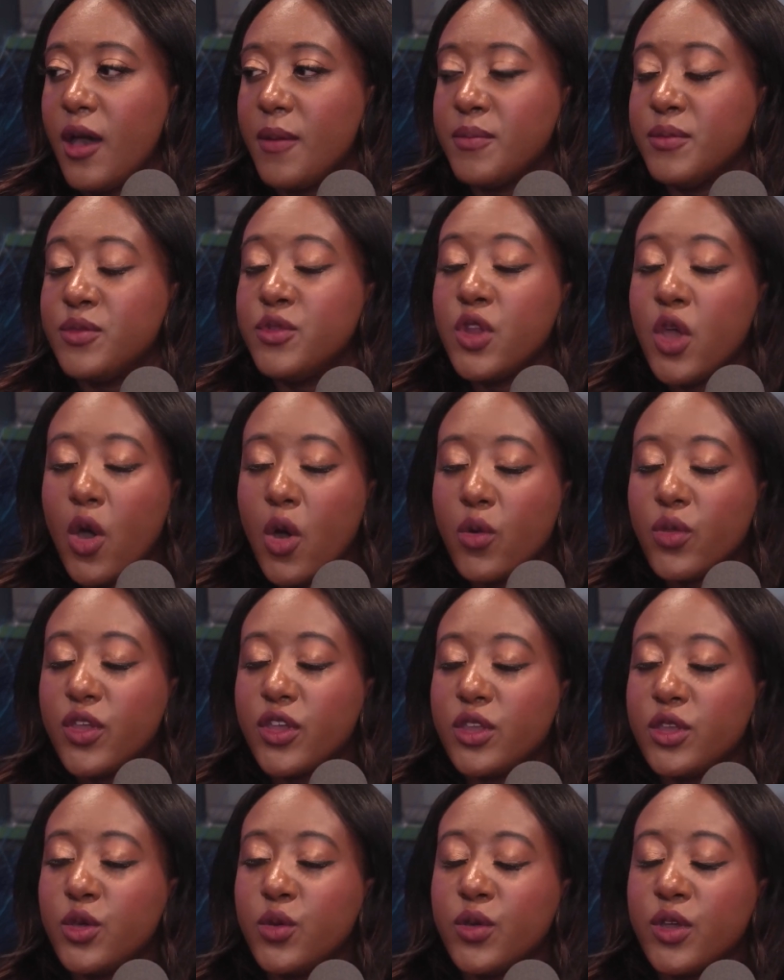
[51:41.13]
know
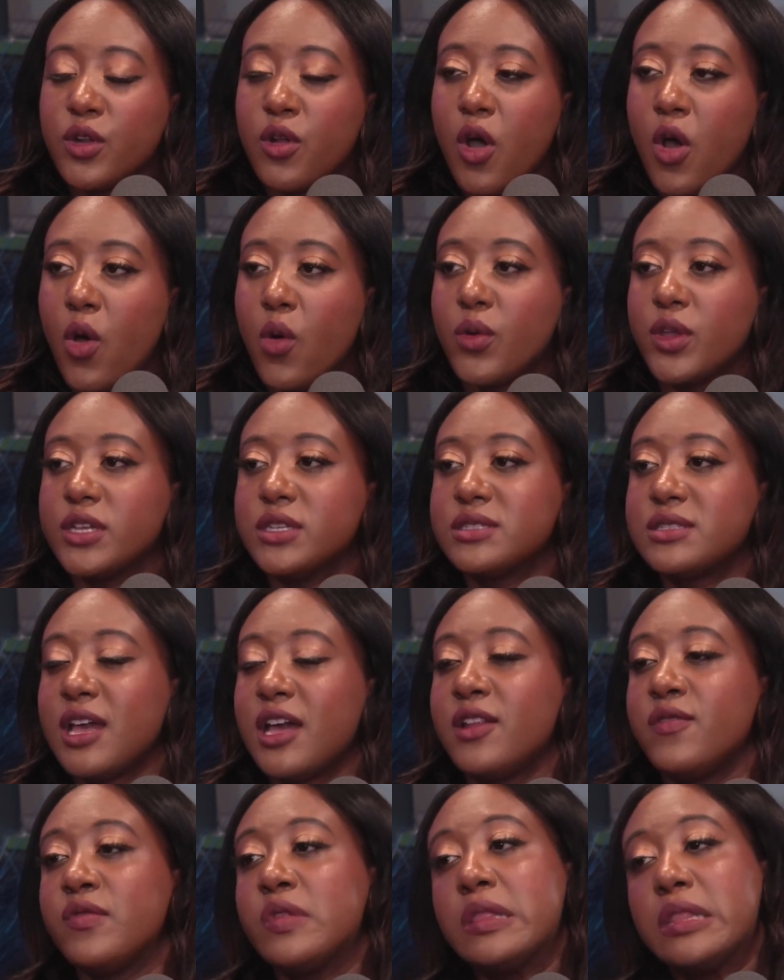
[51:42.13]
that you can always
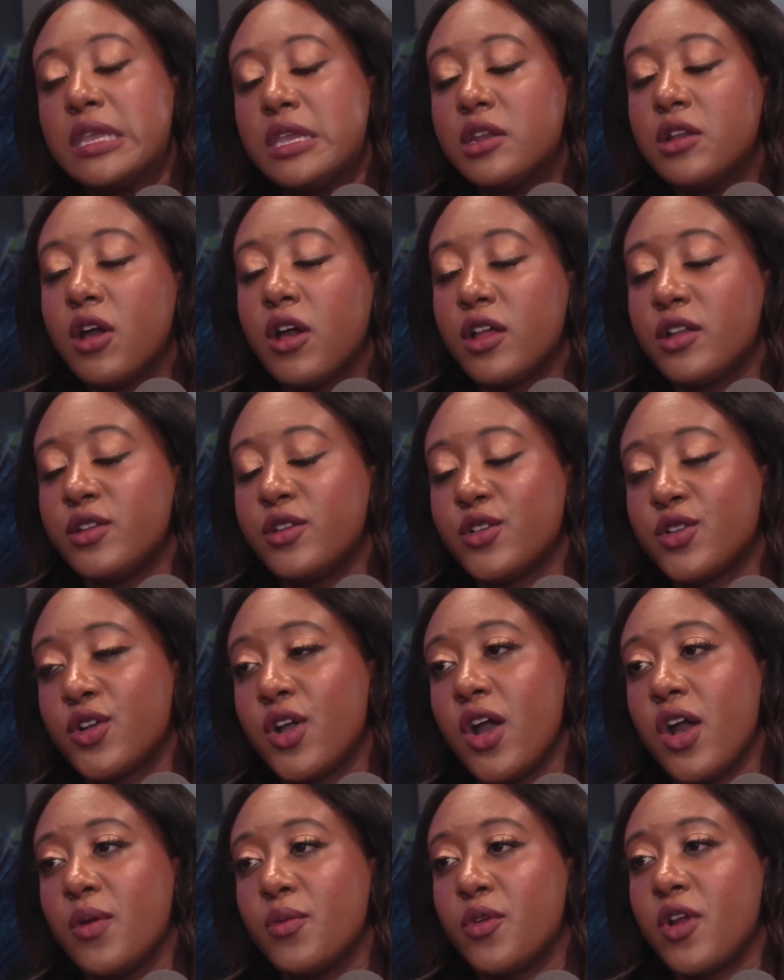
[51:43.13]
kind of lean on your
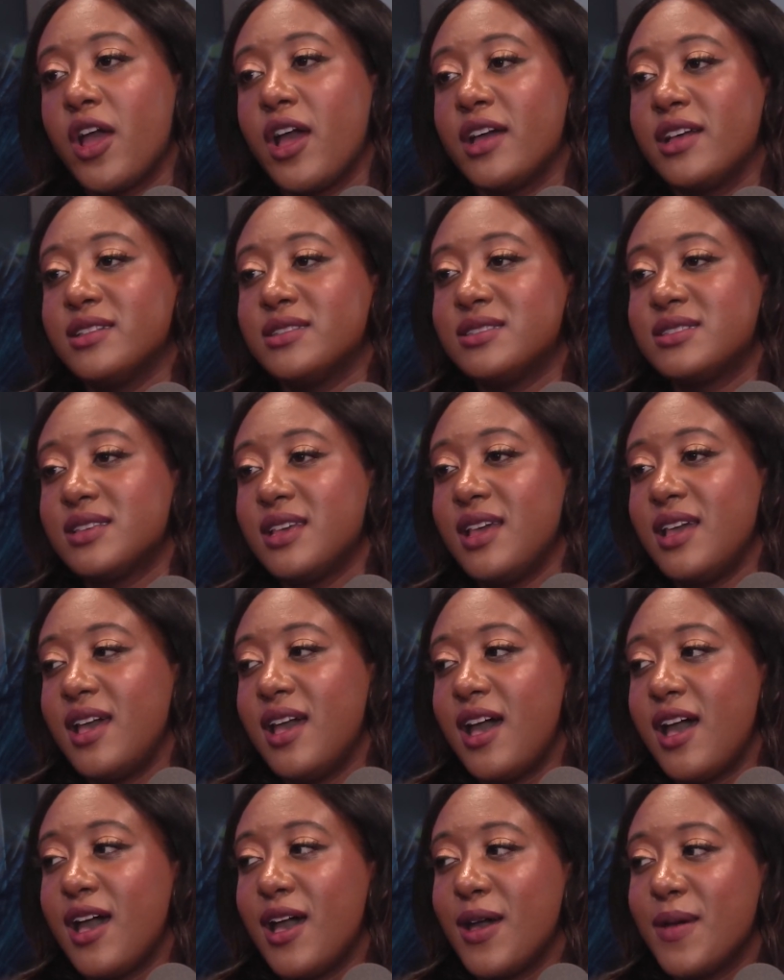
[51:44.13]
comrades,
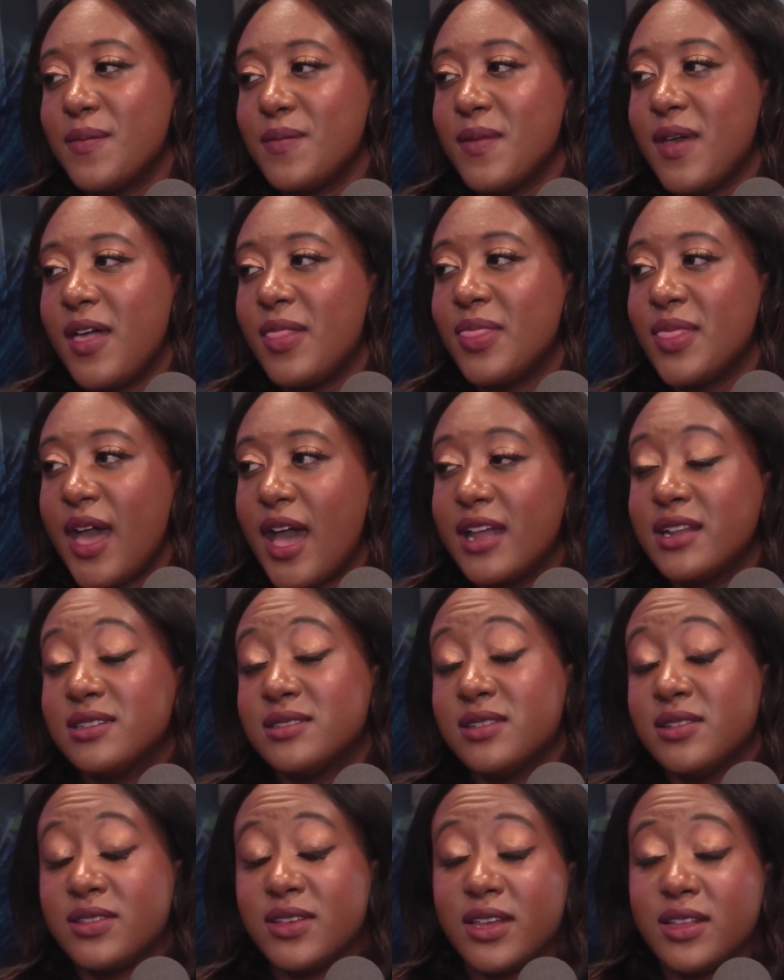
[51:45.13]
and that
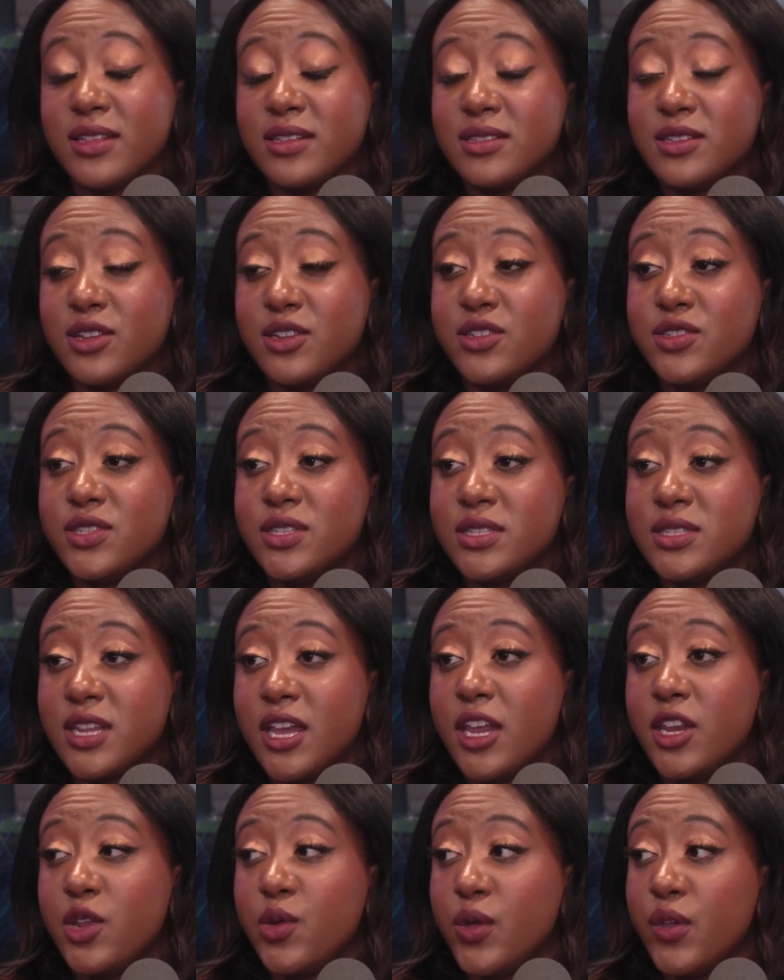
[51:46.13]
is the thing that's going to
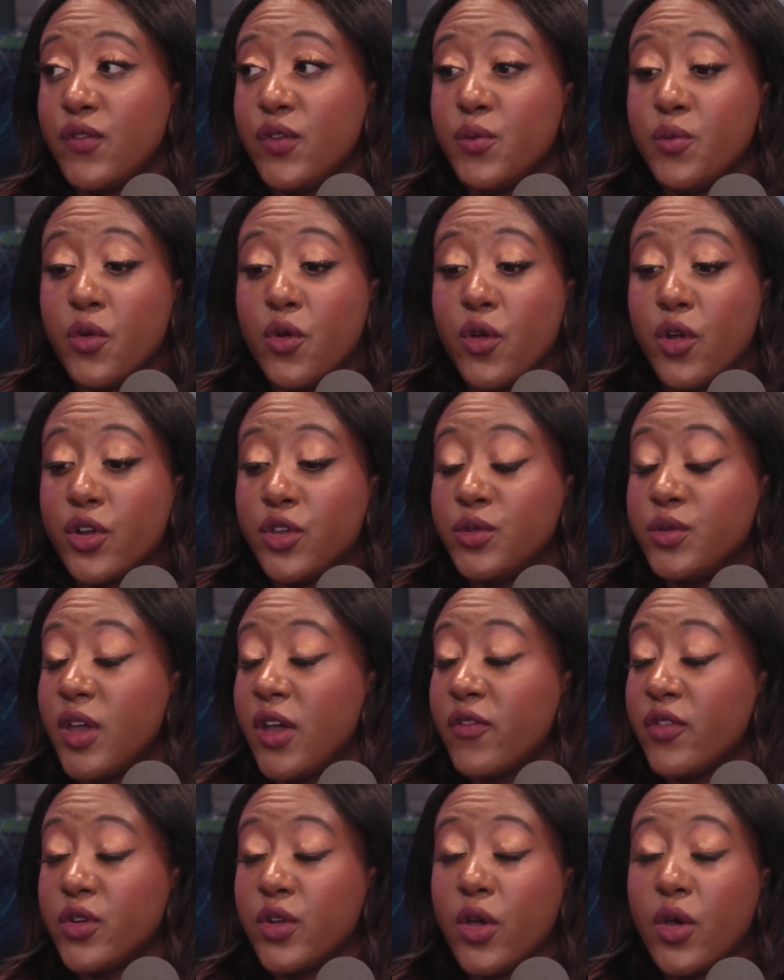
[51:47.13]
sustain you even more. You
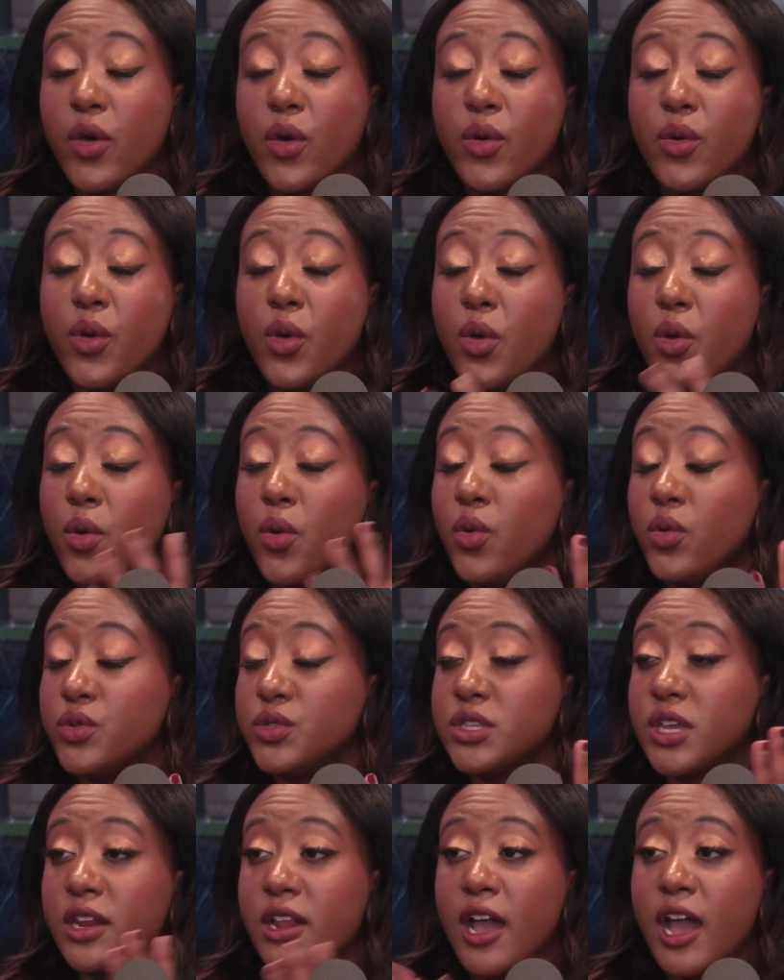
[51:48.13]
never know
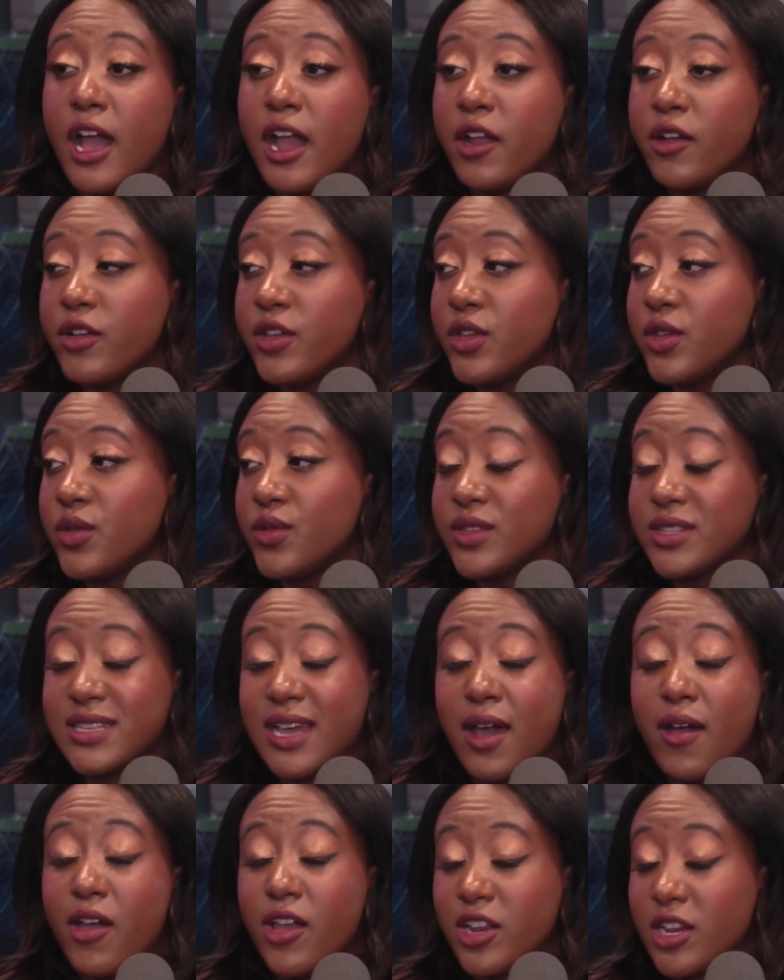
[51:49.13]
who's going to hire you. That's
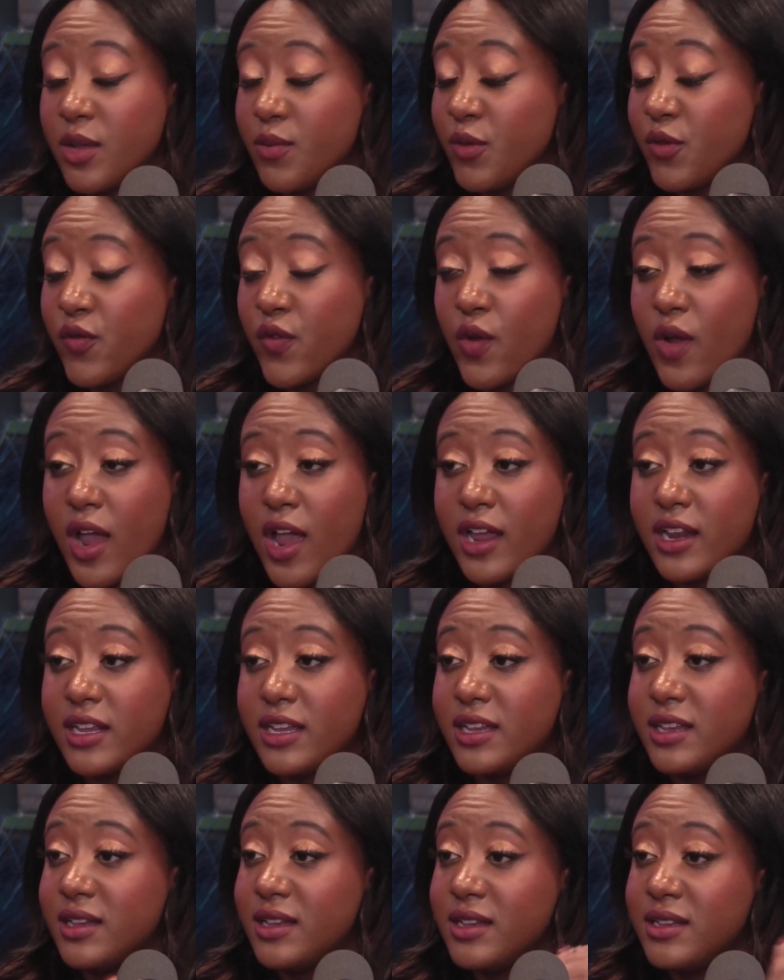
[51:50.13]
how I ended up at
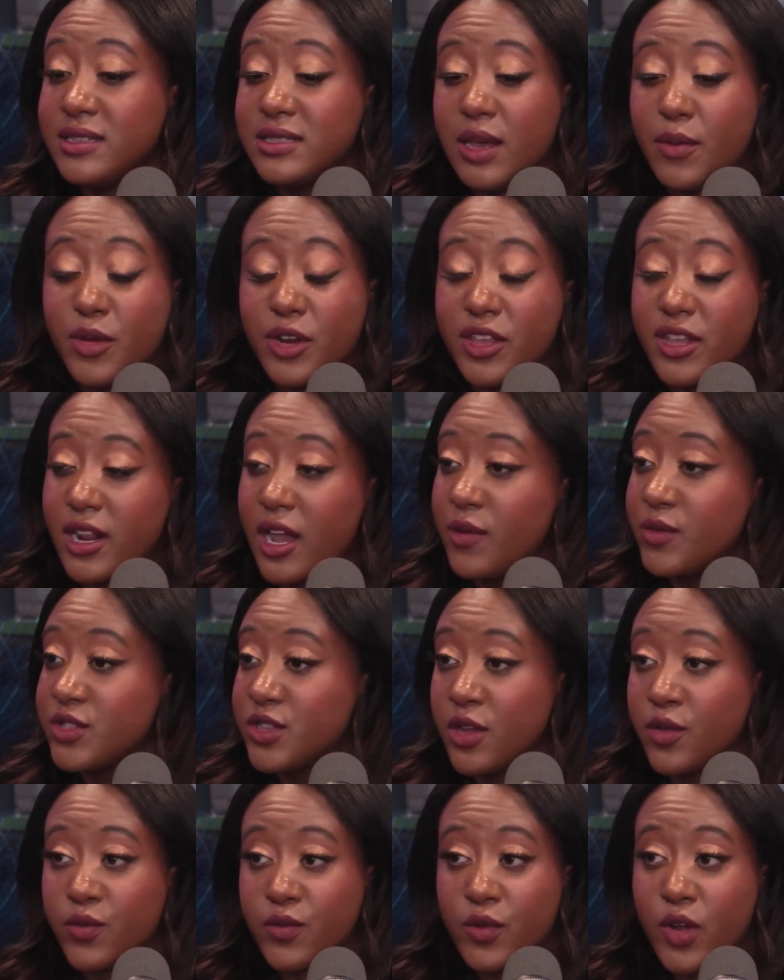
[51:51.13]
Variety. Somebody that I was
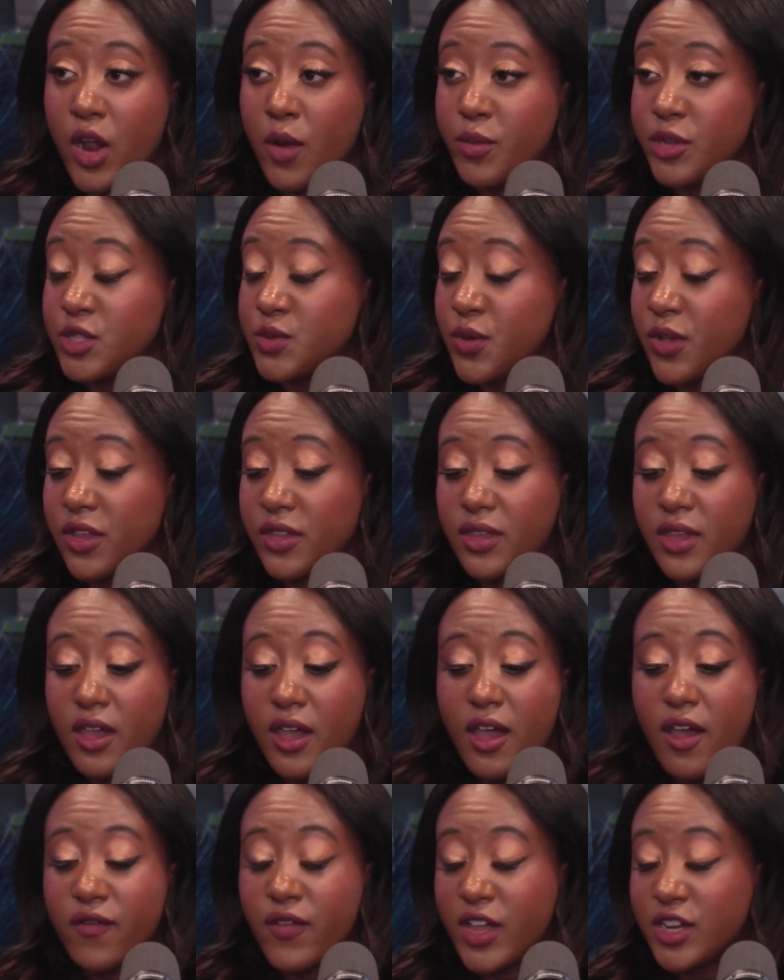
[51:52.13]
on carpets with
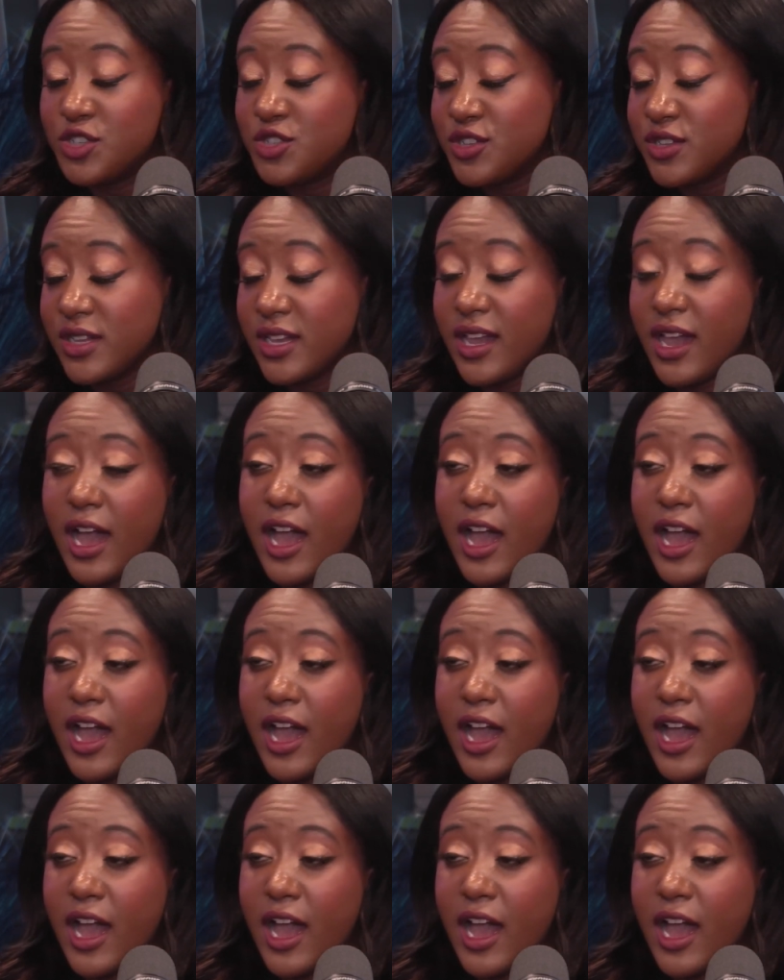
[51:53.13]
eventually